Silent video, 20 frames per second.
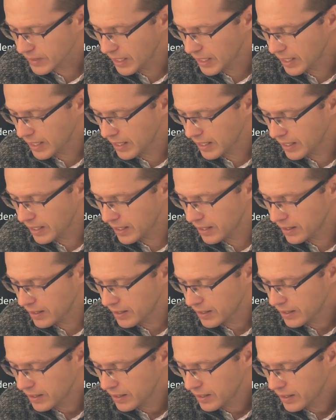uh,
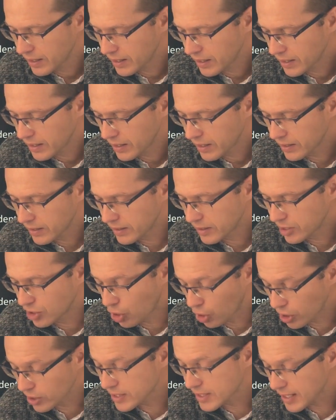
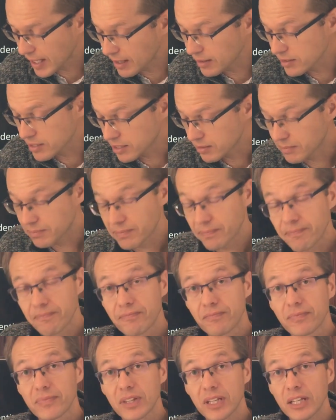God tells him
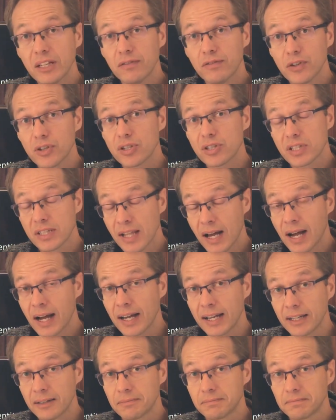in verse
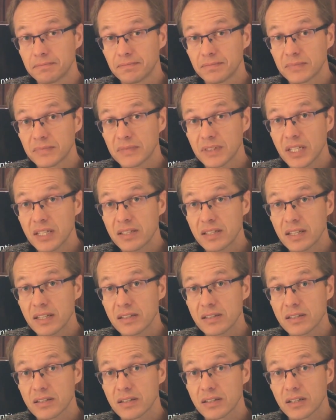nine, He
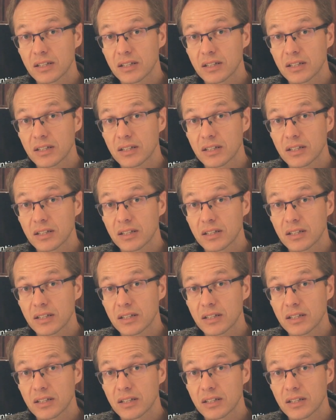says,